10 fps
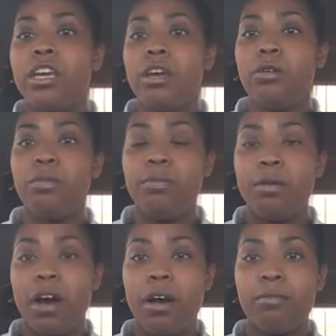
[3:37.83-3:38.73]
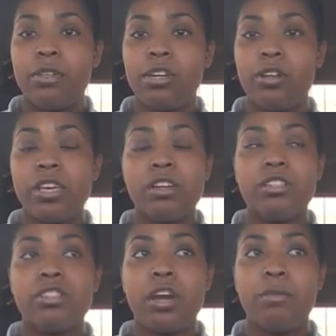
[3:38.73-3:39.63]
it'll they'll
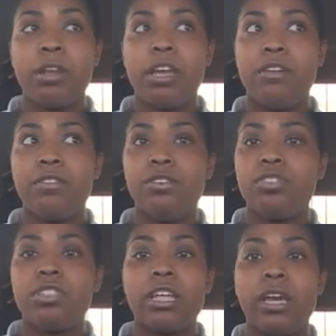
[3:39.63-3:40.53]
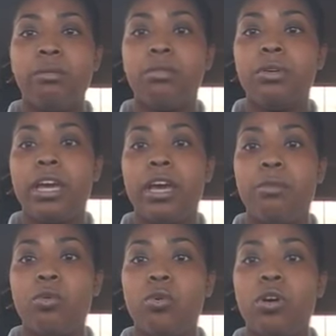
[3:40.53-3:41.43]
determine if you should stay in boot
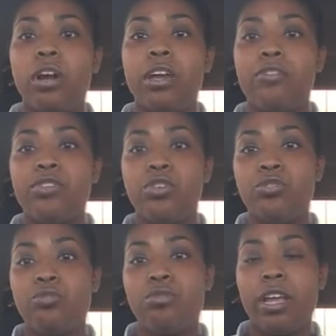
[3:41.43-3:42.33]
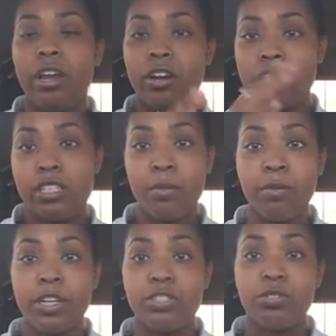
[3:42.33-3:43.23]
camp or if they're going to
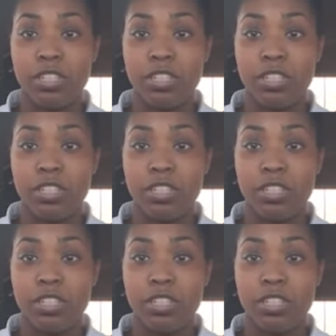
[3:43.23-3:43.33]
separate you,